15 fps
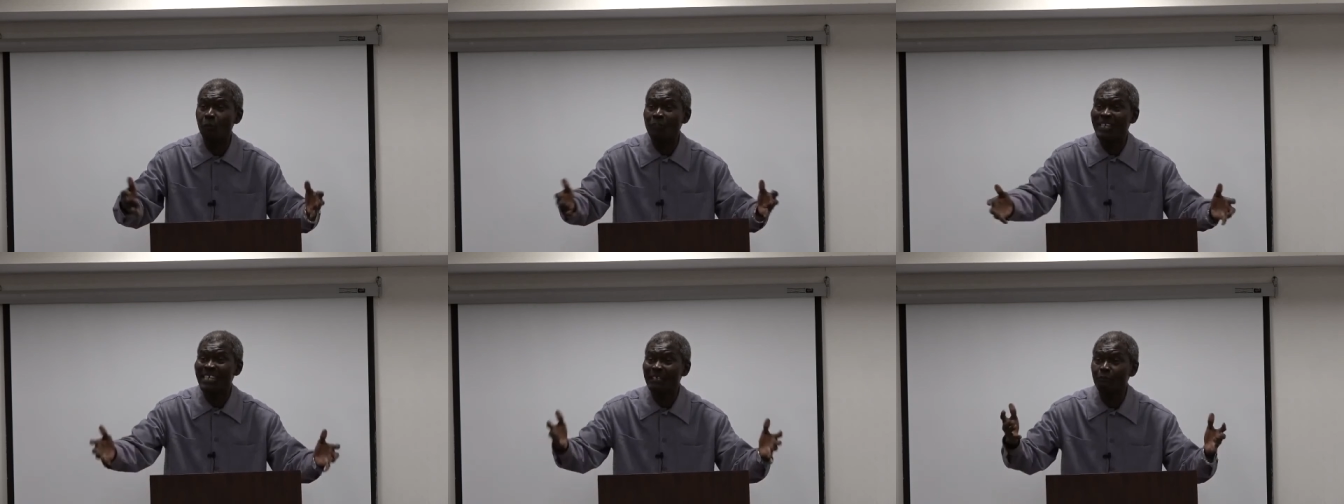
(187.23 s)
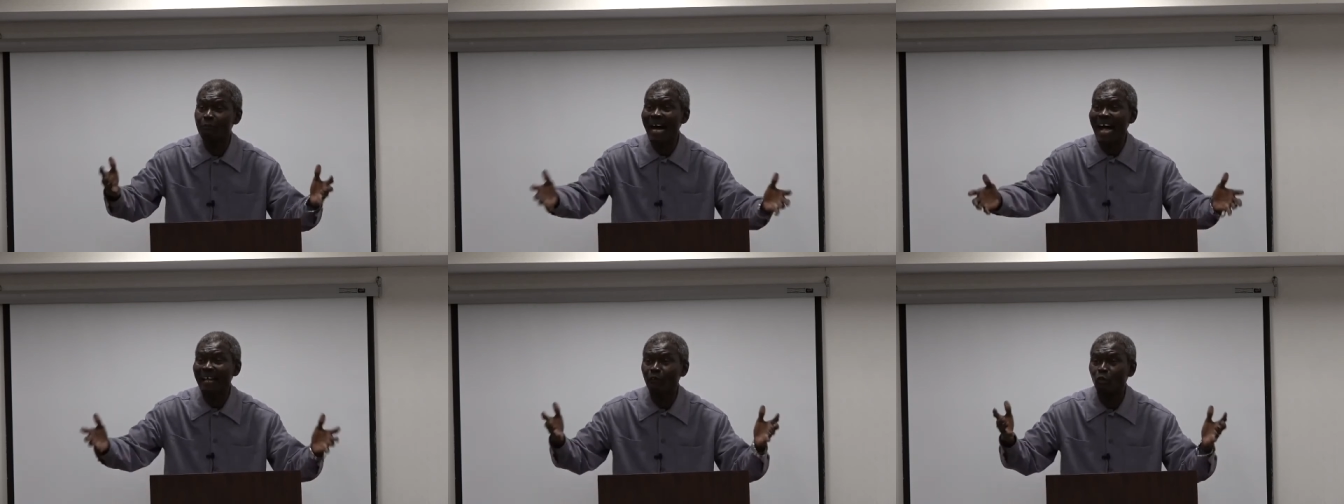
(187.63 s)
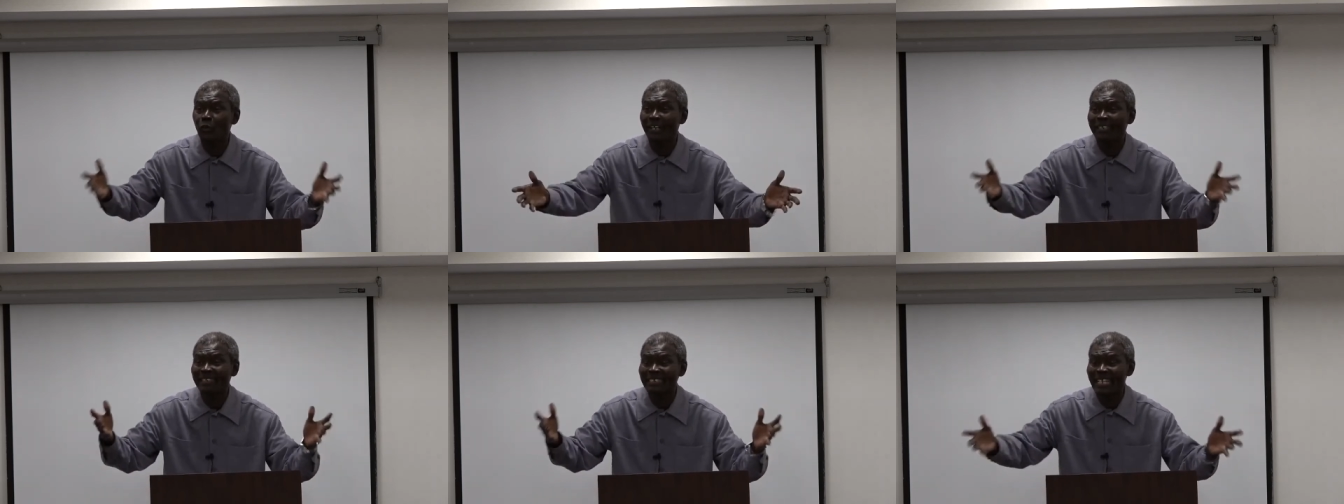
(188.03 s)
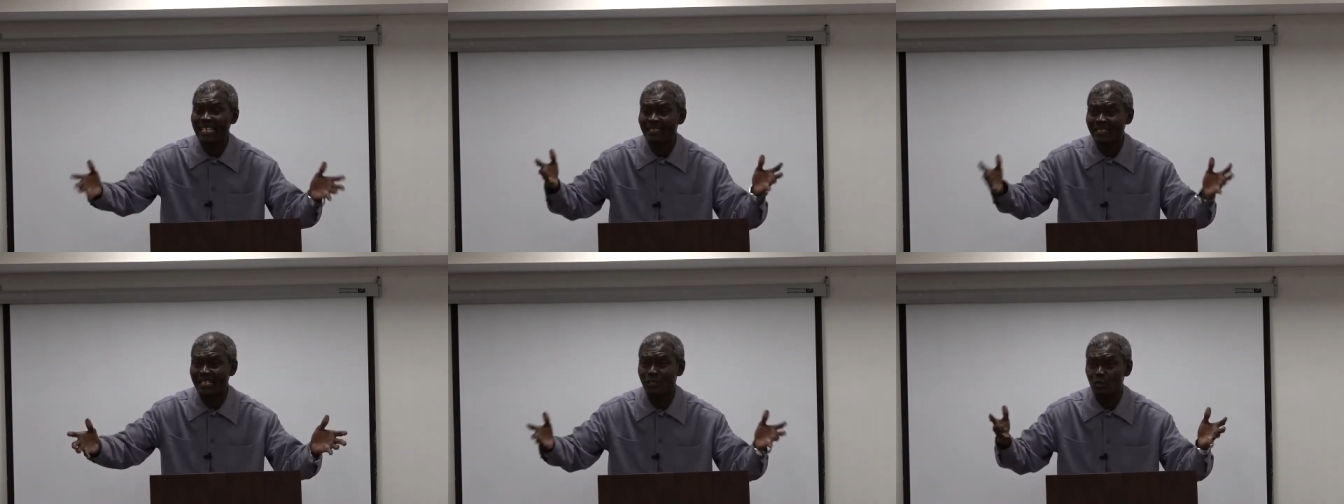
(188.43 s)
be my
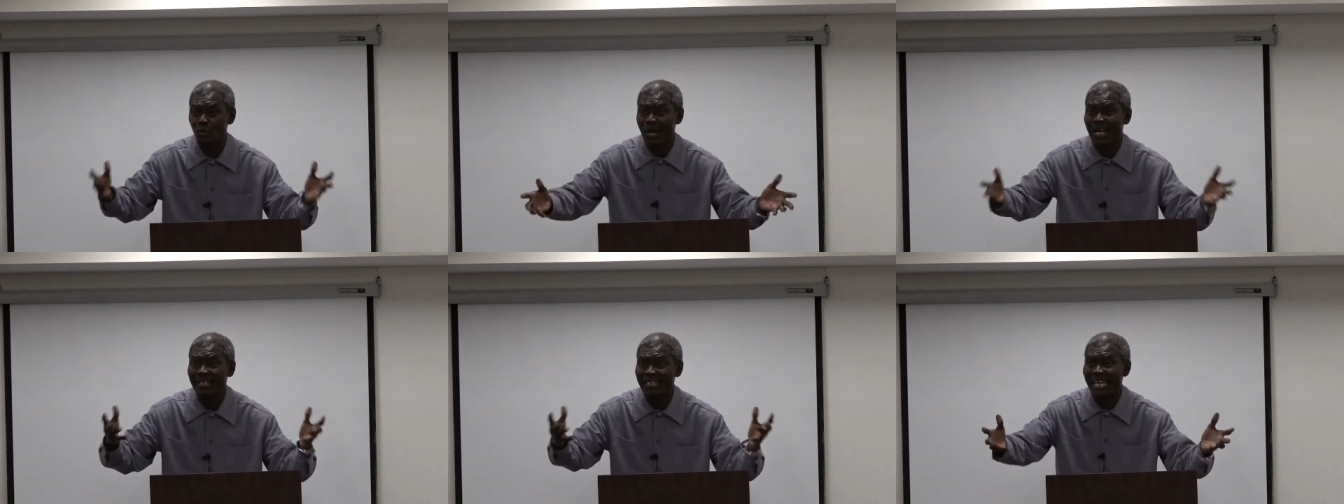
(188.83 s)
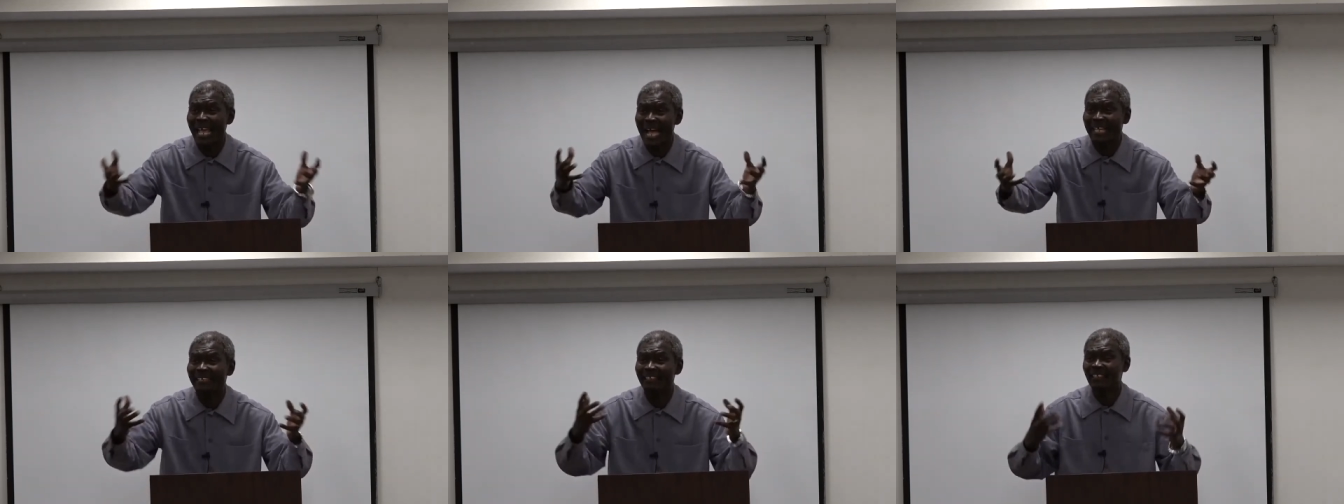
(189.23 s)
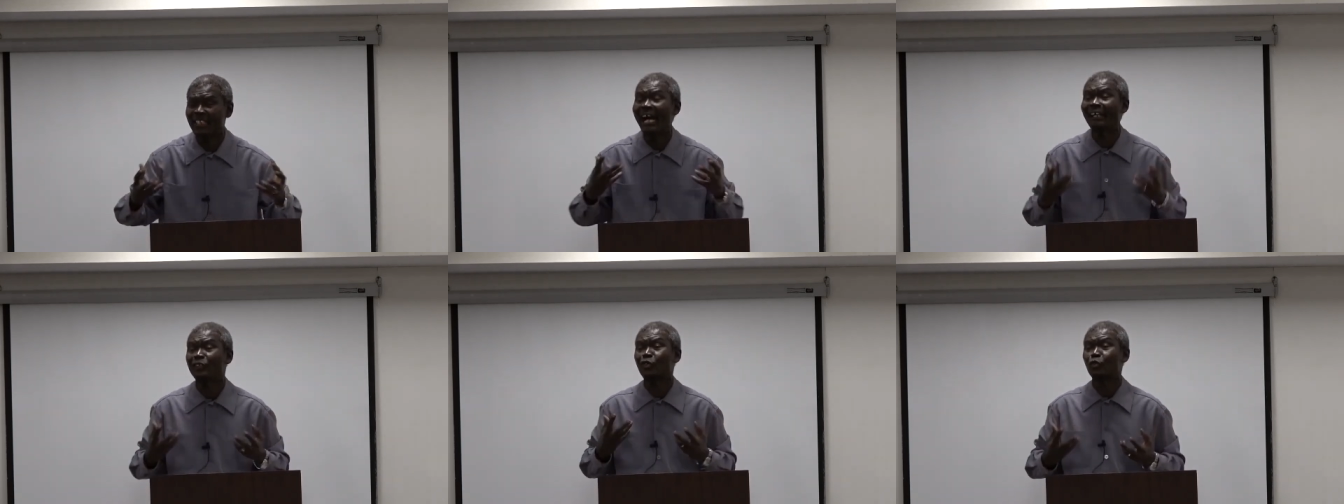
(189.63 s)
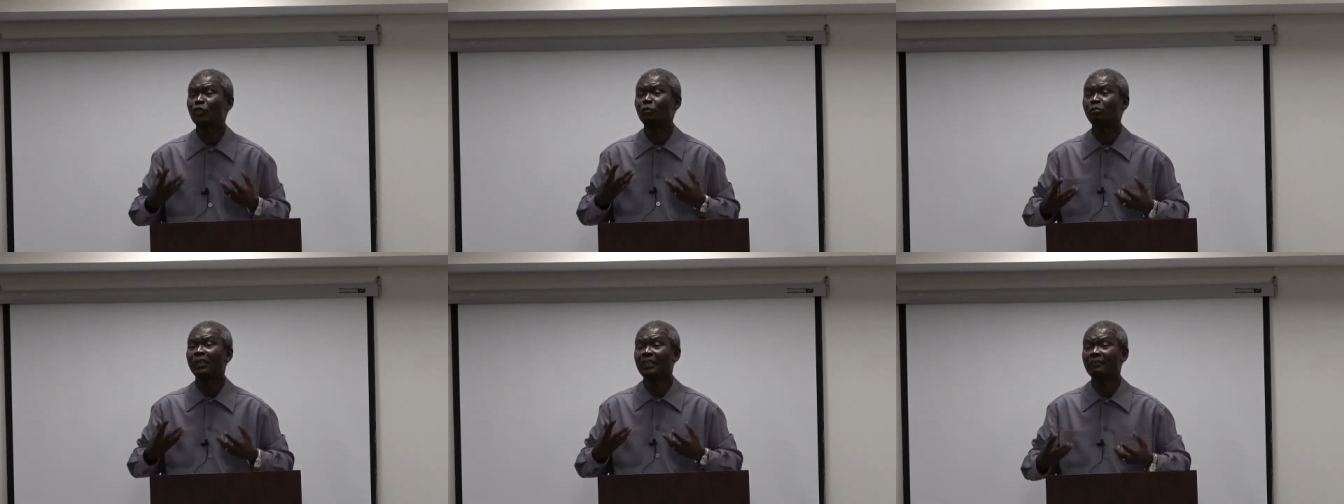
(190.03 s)
witnesses when they are in touch
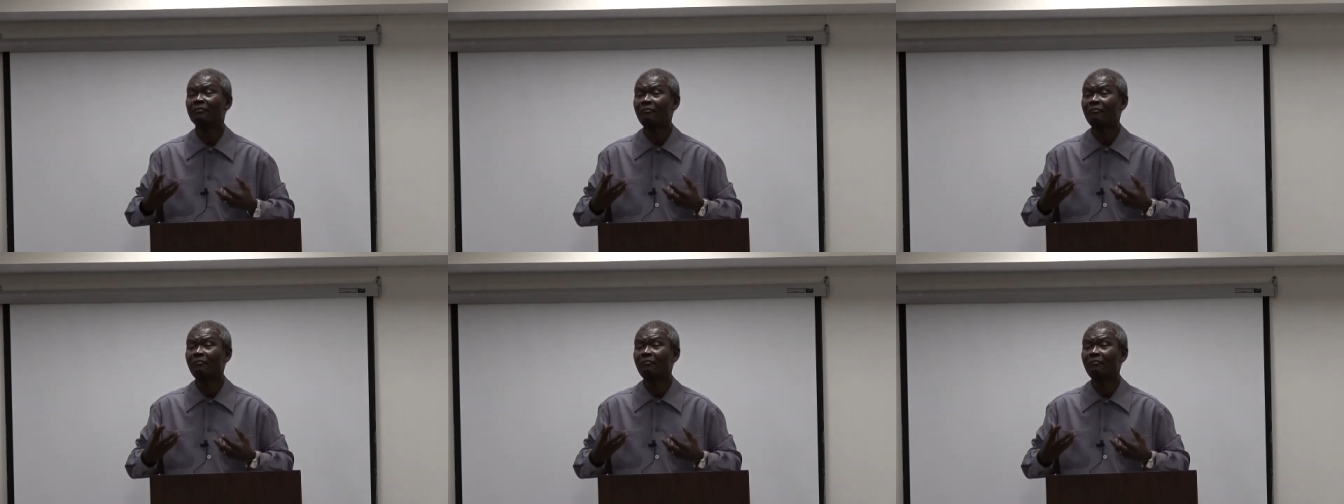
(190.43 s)
with me.